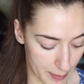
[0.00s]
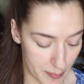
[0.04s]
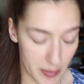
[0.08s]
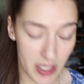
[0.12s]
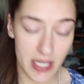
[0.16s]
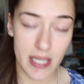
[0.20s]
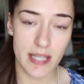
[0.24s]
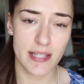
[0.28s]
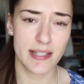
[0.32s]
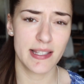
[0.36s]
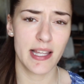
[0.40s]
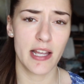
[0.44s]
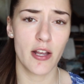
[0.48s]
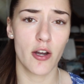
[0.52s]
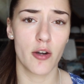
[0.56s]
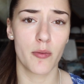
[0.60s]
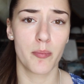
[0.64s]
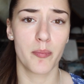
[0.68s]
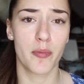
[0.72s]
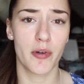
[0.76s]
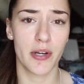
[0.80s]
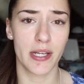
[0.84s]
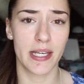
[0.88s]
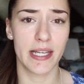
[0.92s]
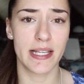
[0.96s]
and because they are
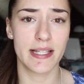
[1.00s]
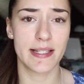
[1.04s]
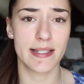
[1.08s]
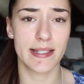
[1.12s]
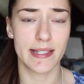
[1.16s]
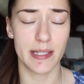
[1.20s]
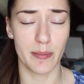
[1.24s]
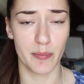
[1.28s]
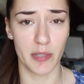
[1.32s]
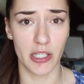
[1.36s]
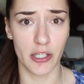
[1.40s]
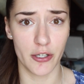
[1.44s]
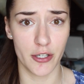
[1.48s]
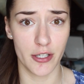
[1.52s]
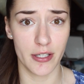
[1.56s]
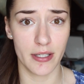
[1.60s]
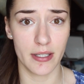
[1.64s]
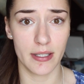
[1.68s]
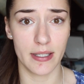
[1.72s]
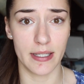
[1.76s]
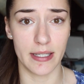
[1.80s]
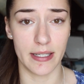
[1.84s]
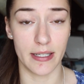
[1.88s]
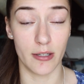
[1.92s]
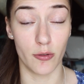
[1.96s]
pretty
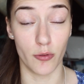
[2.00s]
similar